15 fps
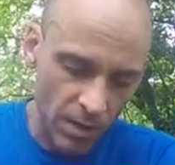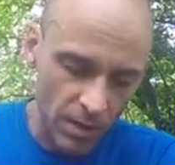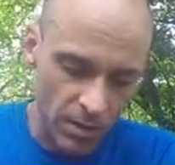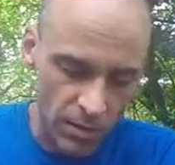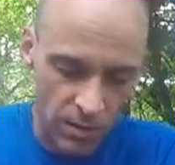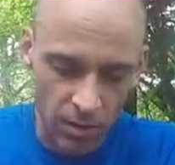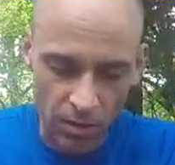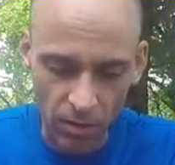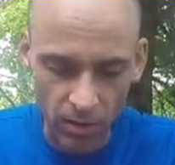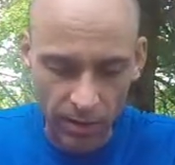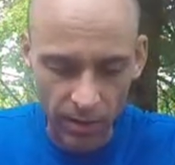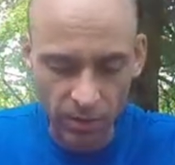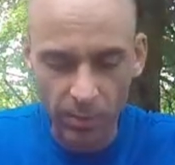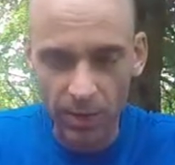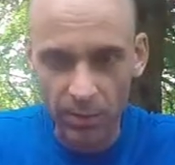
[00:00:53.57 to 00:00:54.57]
So I
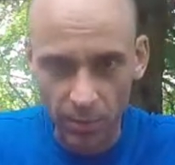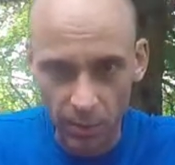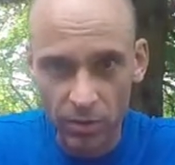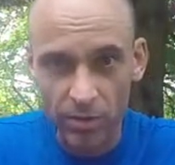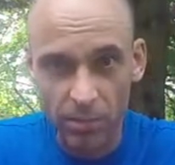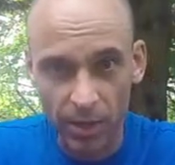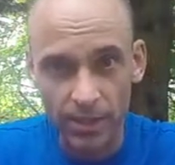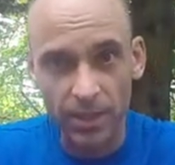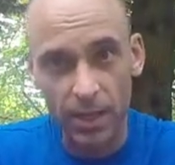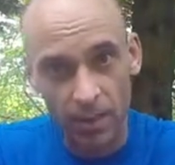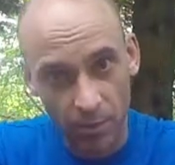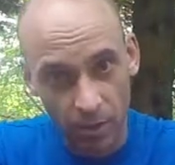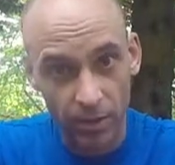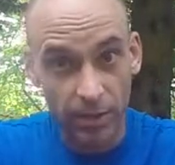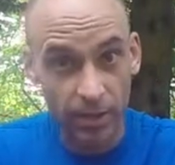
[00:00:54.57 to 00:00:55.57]
spent most of my time
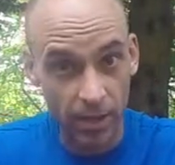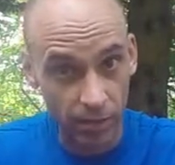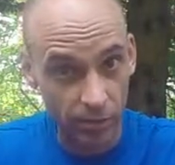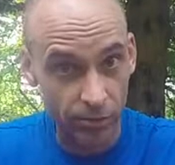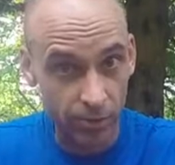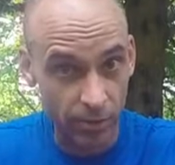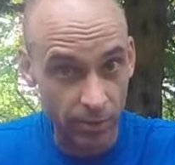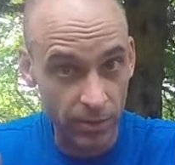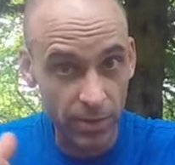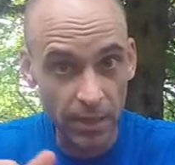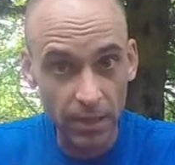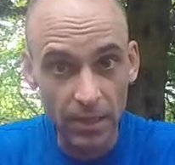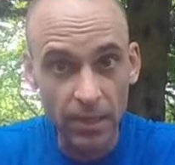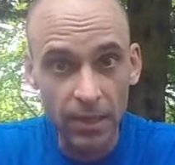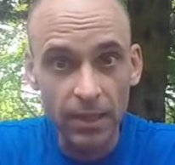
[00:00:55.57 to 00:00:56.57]
on the carriage roads
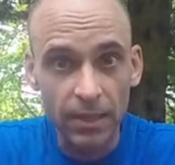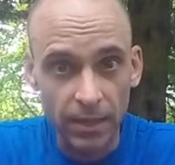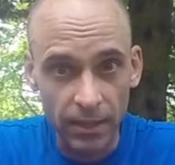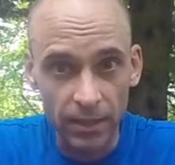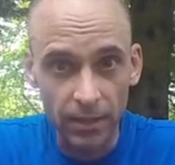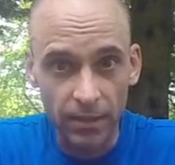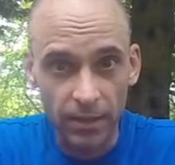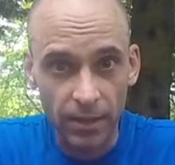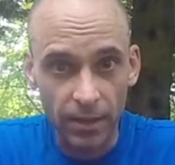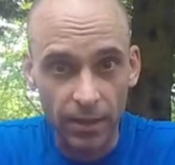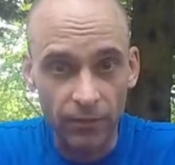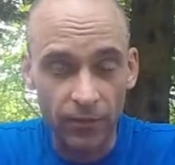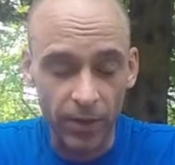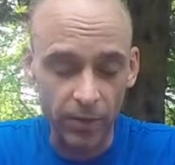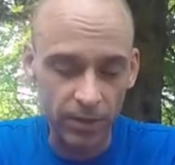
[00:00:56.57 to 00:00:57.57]
in
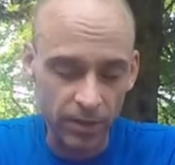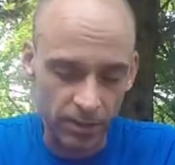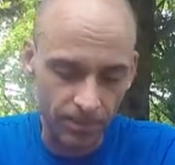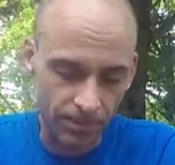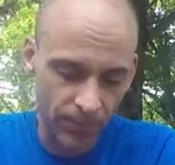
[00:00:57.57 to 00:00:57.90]
Fair Hill.